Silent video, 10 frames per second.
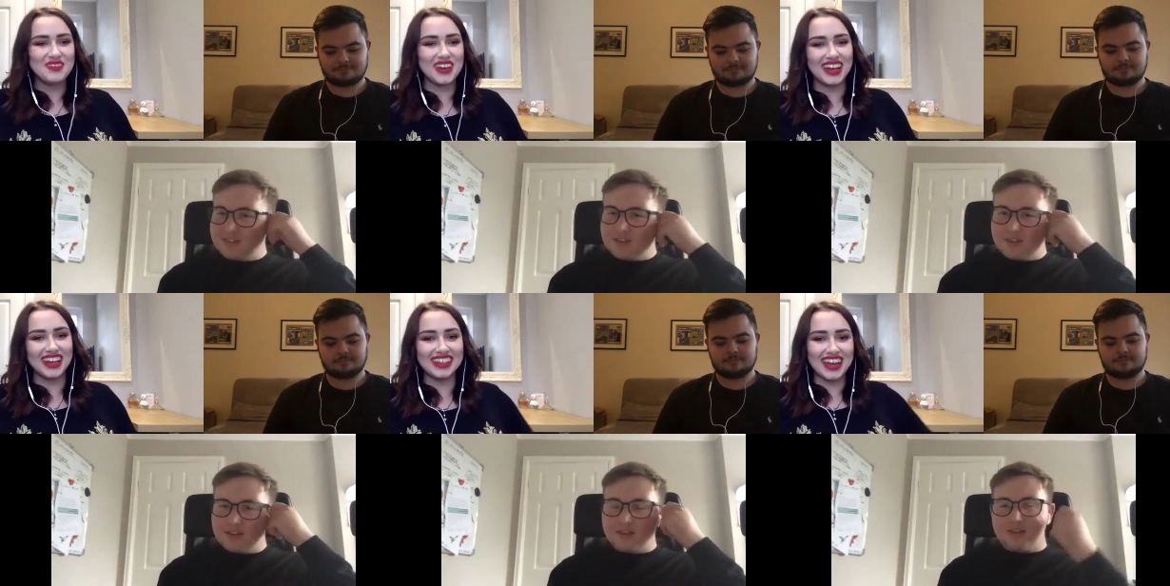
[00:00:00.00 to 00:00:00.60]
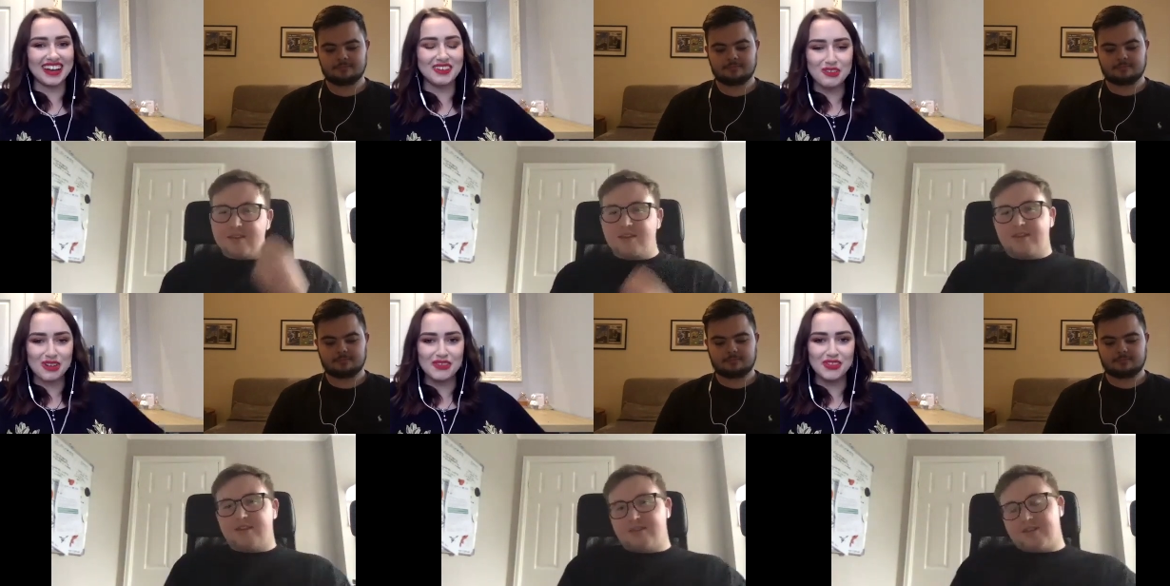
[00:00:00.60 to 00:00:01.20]
Speaker 1: But yeah,
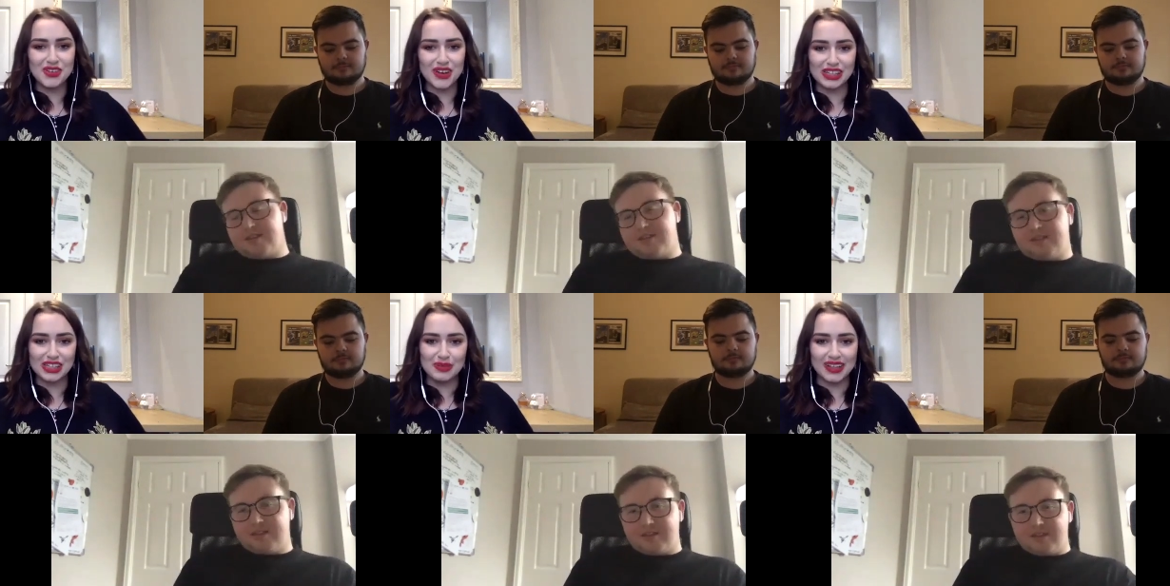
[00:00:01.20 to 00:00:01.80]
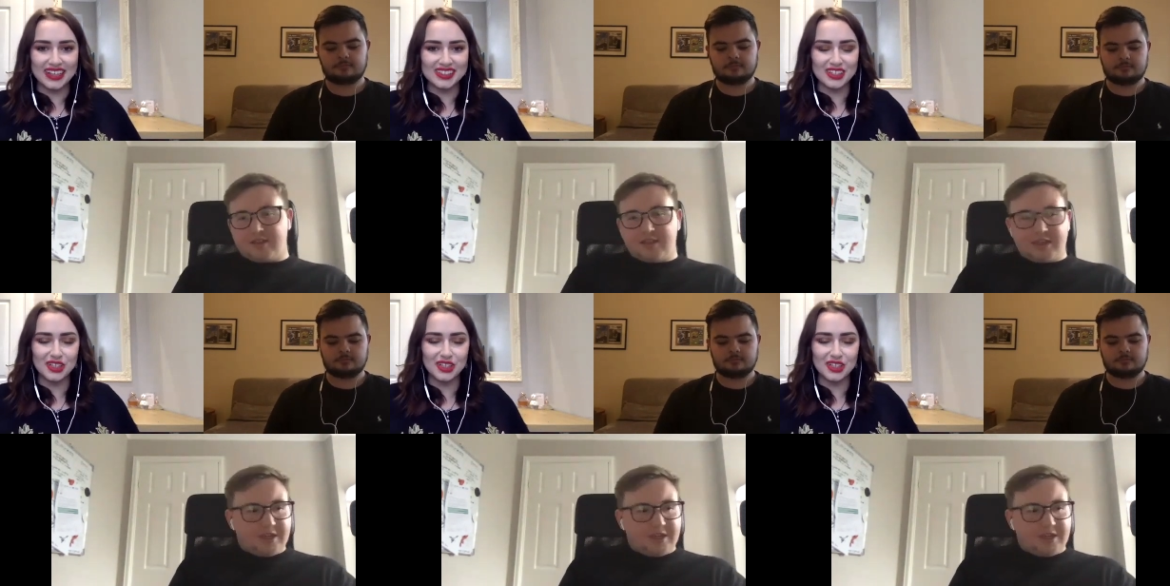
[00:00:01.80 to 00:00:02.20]
Corey, have you got any players that